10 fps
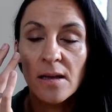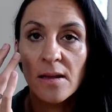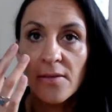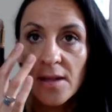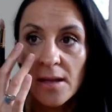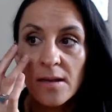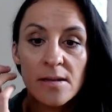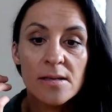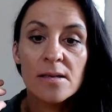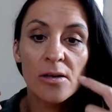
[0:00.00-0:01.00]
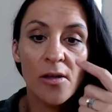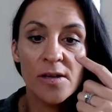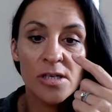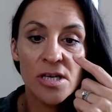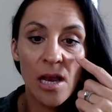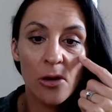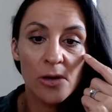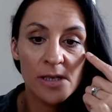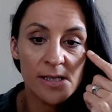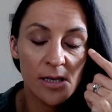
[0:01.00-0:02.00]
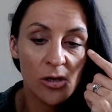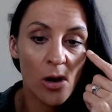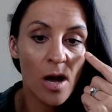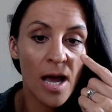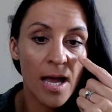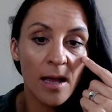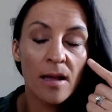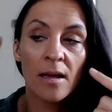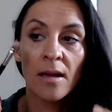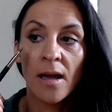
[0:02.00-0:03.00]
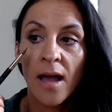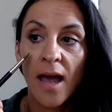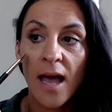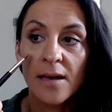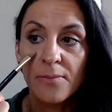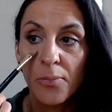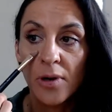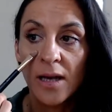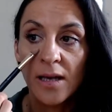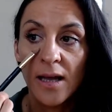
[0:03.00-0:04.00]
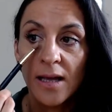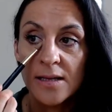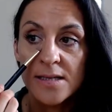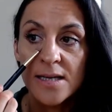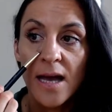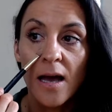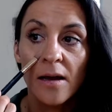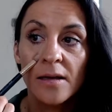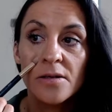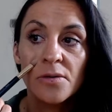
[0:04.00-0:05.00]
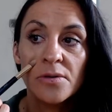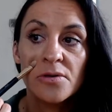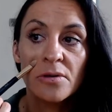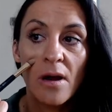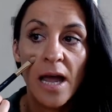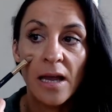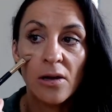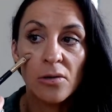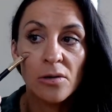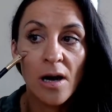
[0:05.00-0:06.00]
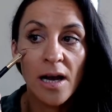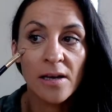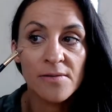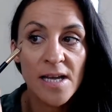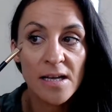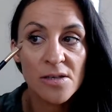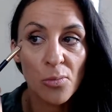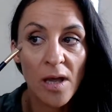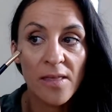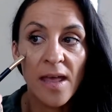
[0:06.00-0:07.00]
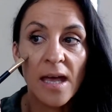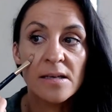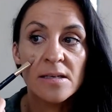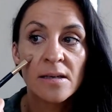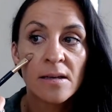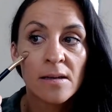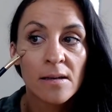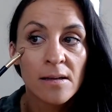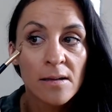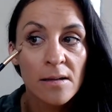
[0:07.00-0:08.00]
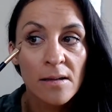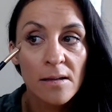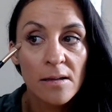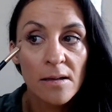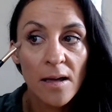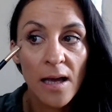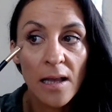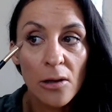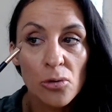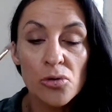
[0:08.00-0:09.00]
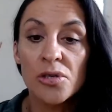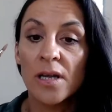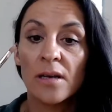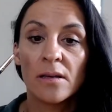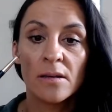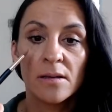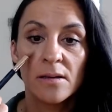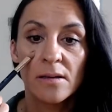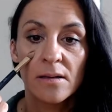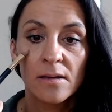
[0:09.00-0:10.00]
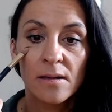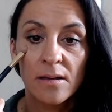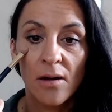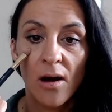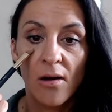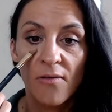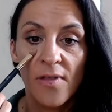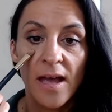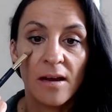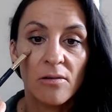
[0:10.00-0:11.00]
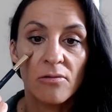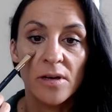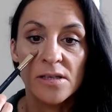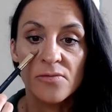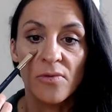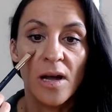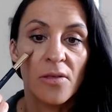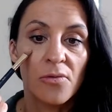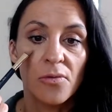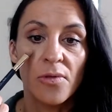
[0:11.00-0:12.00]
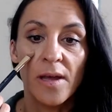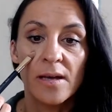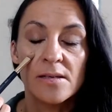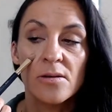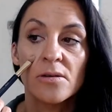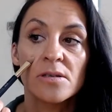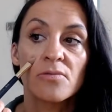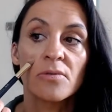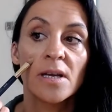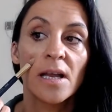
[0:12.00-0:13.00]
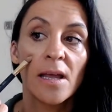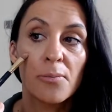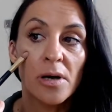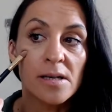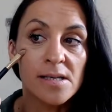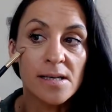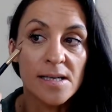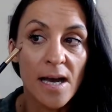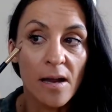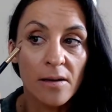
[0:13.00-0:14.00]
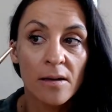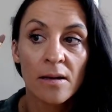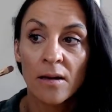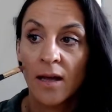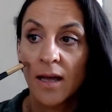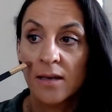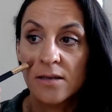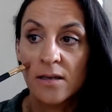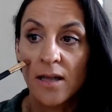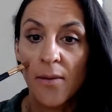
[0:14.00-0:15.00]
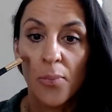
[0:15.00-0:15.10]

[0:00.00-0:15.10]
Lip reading: the shallowness in your eye, and bringing it down into a triangle kind of takes away that illusion of that crease right through there. So it just really brings it down into that